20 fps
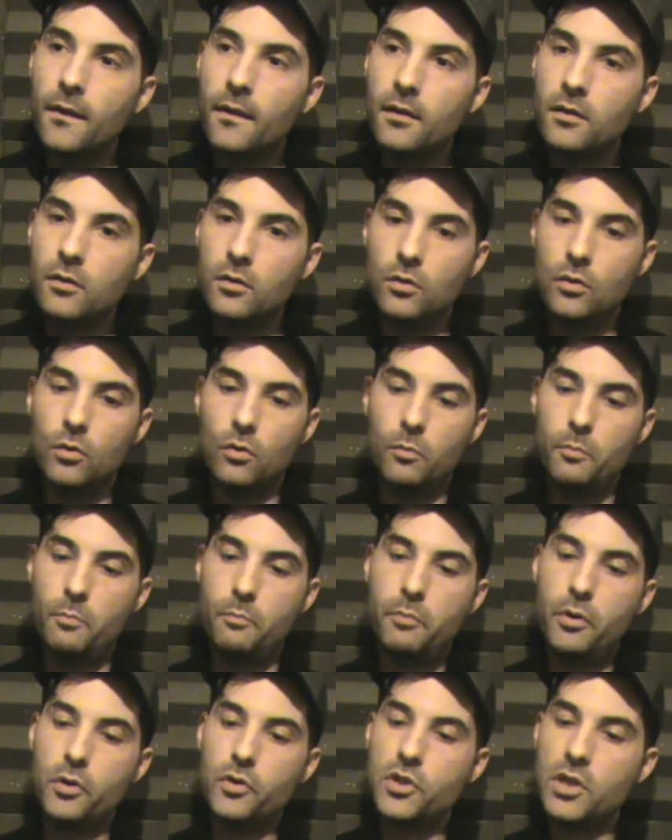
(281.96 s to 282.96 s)
you'll
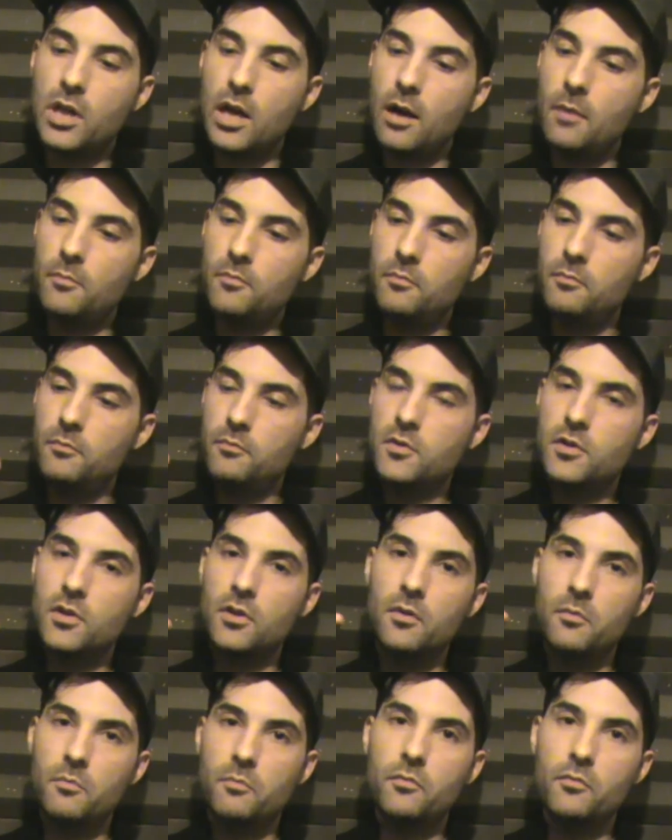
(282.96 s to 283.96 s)
push it up to
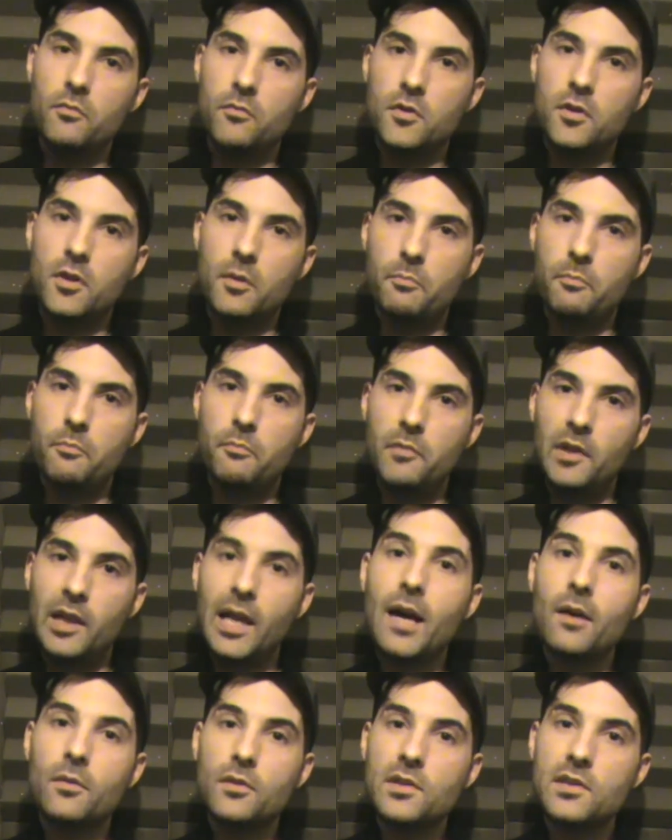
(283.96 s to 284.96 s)
the
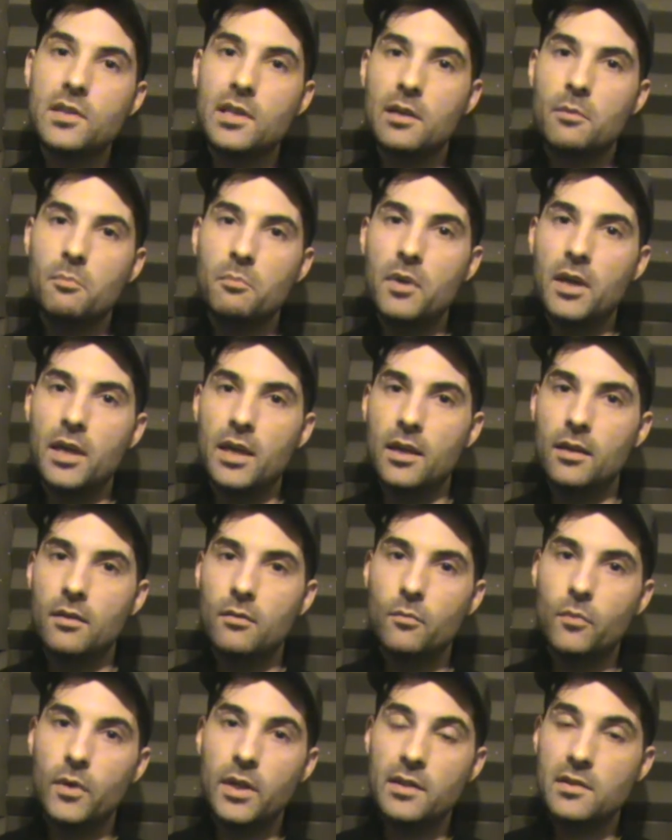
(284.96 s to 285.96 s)
loudest it can be
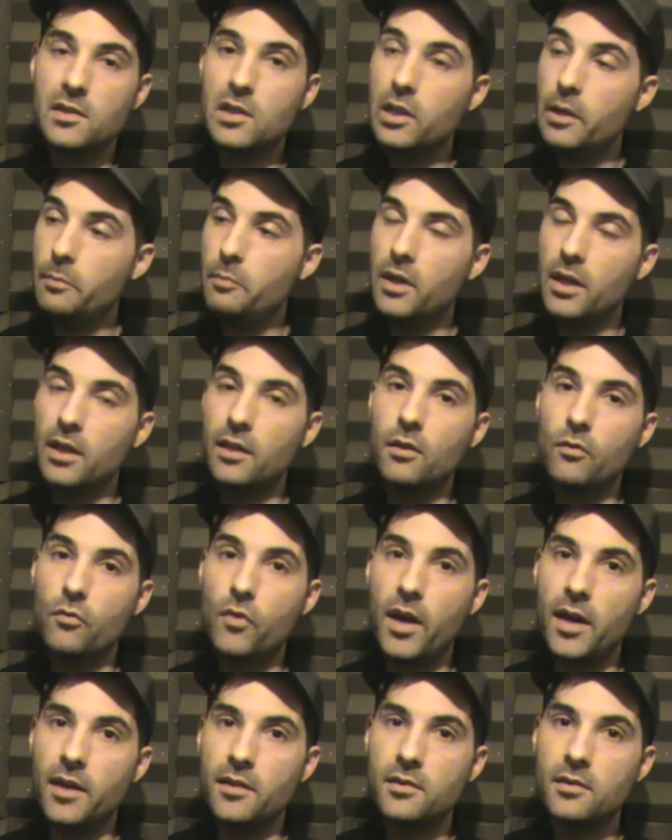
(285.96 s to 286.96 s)
when it's clipping in the
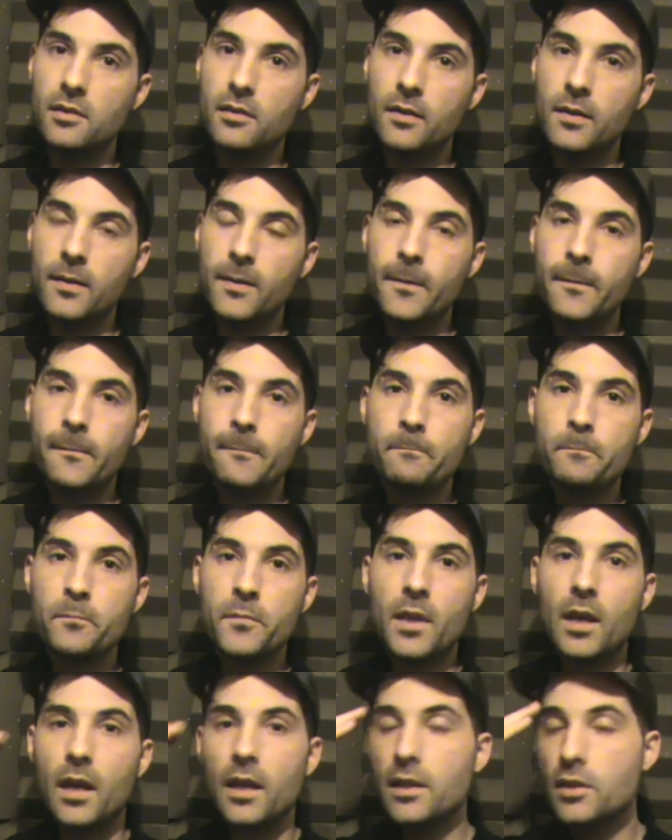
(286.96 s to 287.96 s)
red,
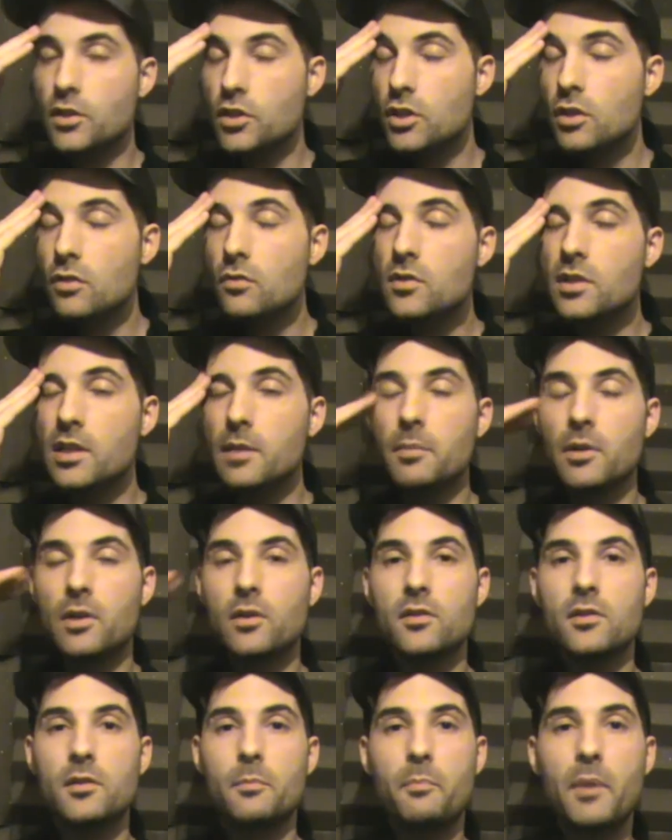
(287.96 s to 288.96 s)
and it's usually
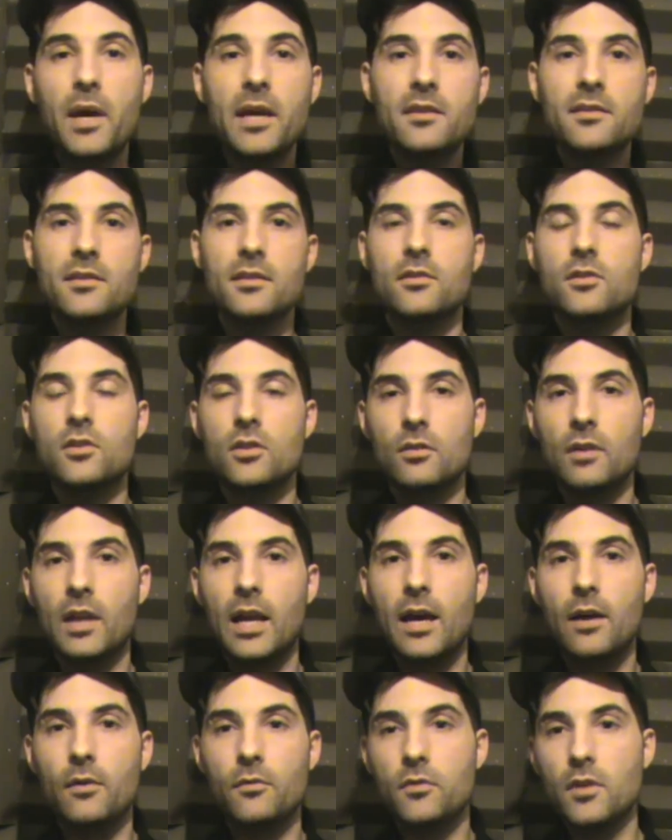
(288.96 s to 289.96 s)
because the bass is too
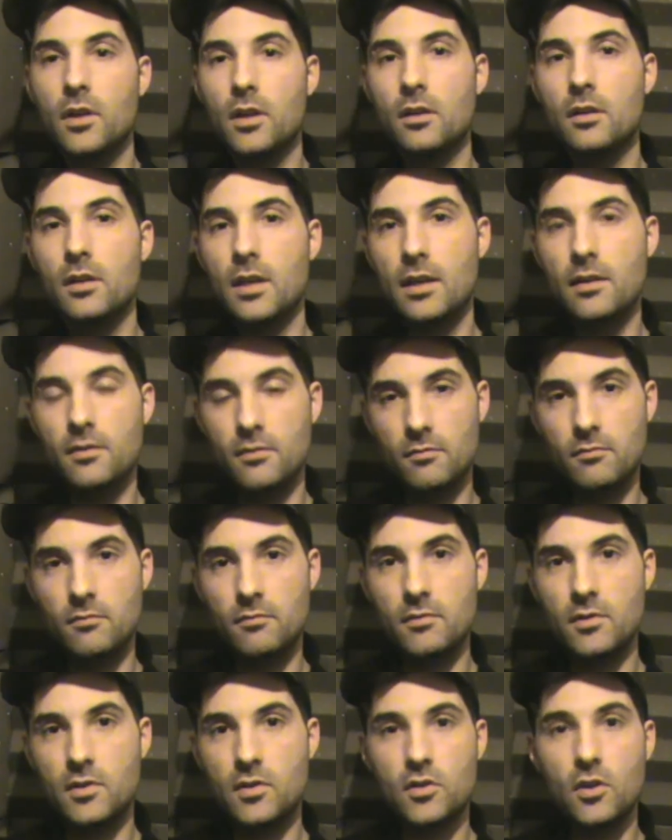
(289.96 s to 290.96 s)
loud that it's
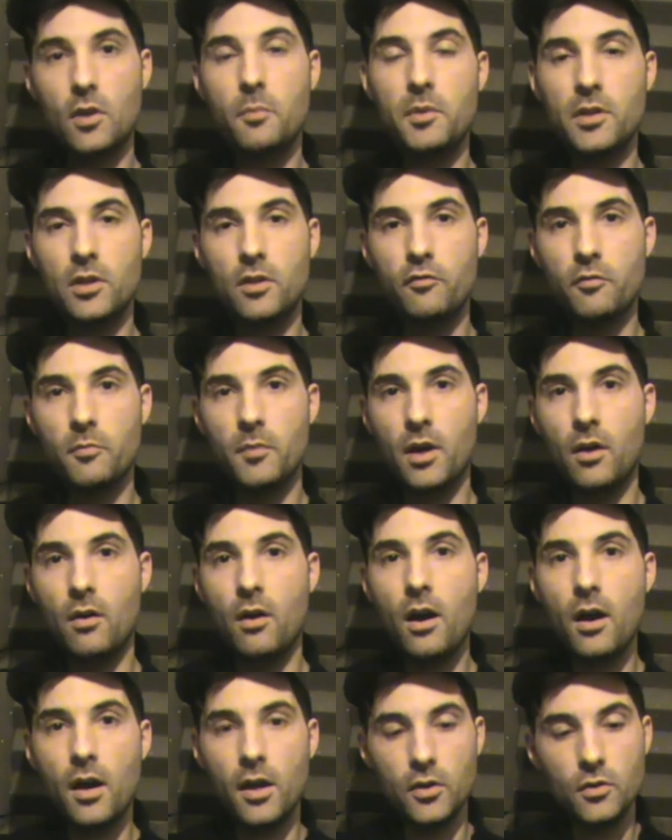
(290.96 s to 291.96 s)
stopping you from going
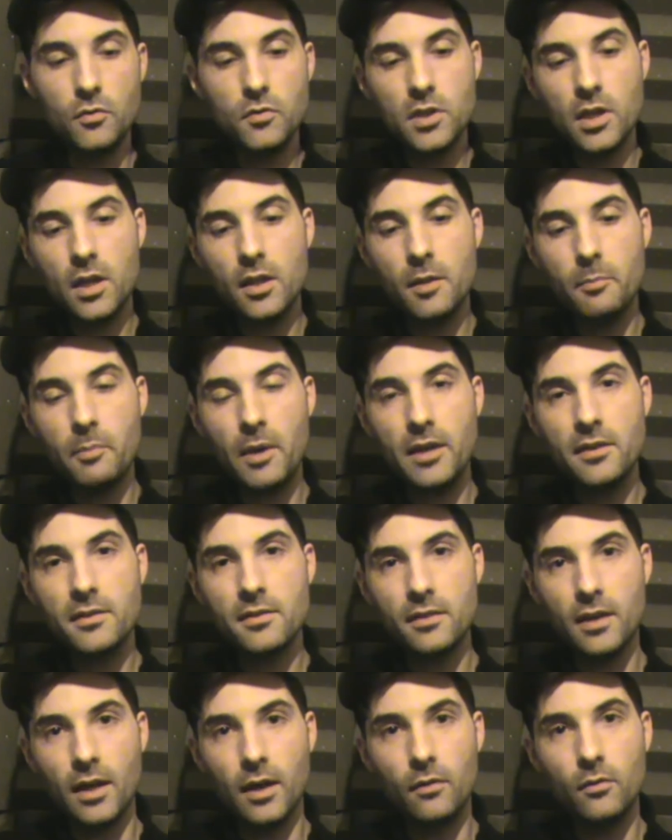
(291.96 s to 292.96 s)
higher. You turn the bass
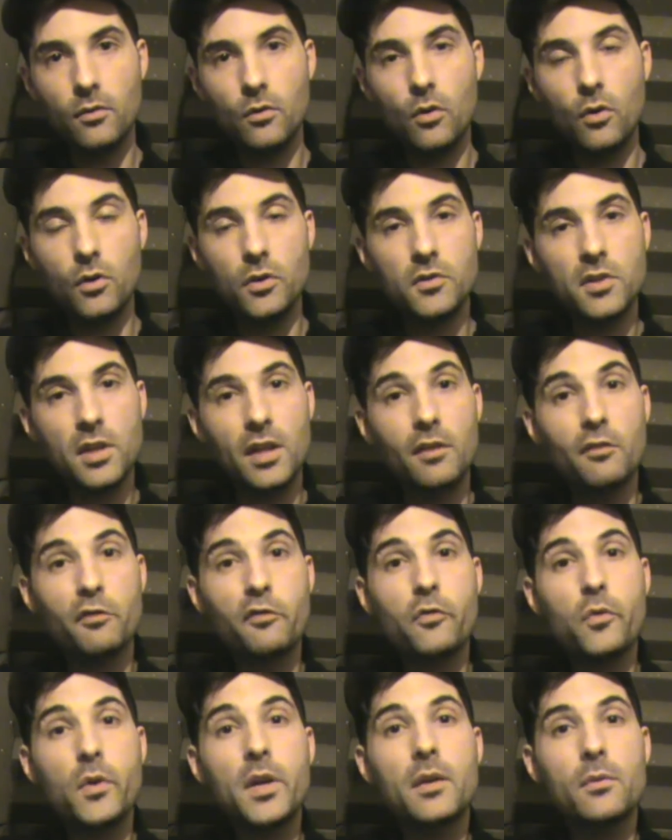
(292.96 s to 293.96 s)
down, or you turn the
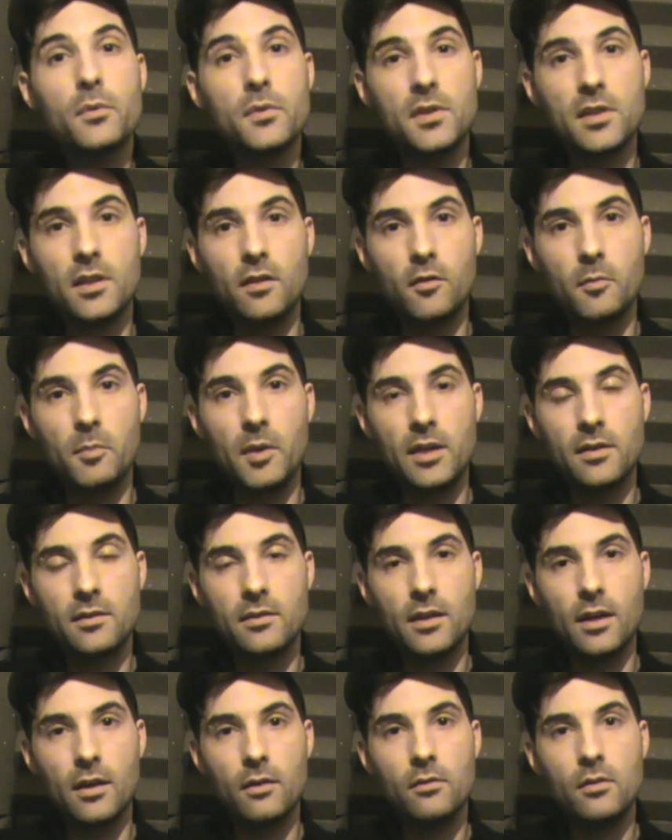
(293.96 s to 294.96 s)
frequency of the bass
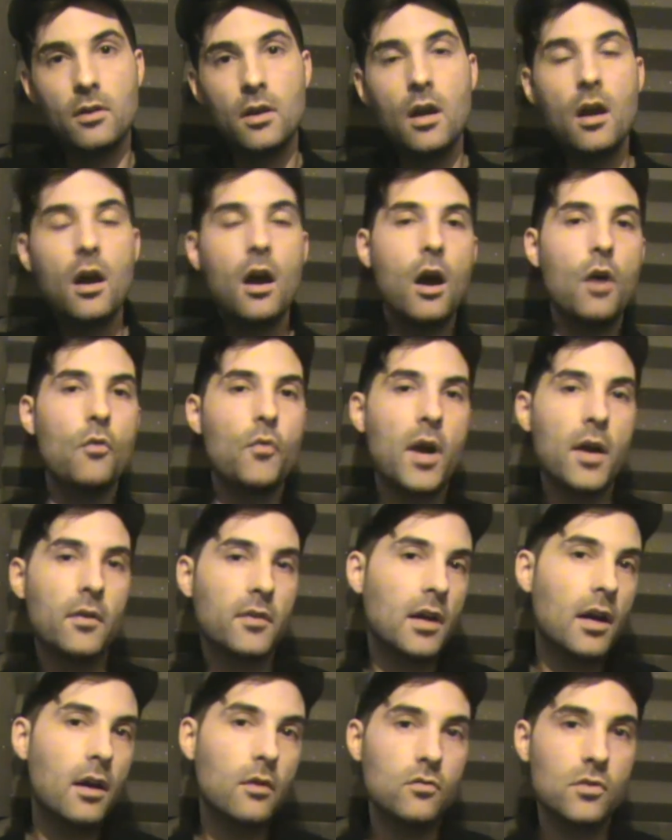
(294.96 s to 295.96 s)
down around
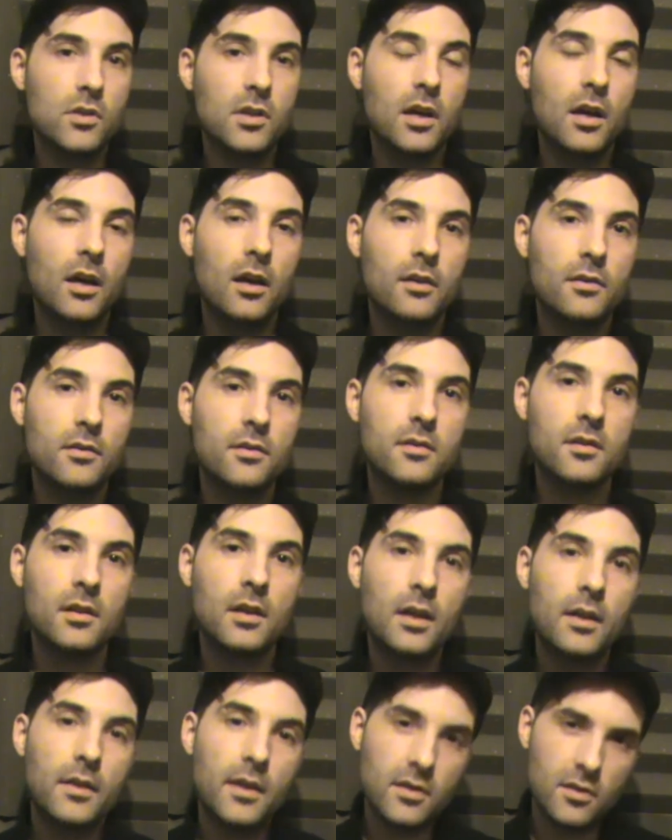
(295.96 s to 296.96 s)
100 Hertz,
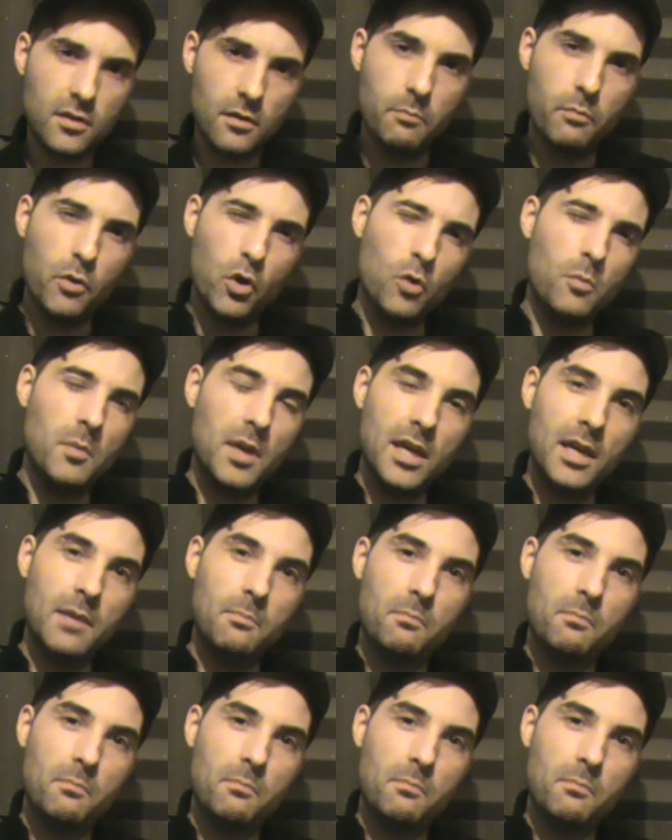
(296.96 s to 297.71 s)
that's the boomy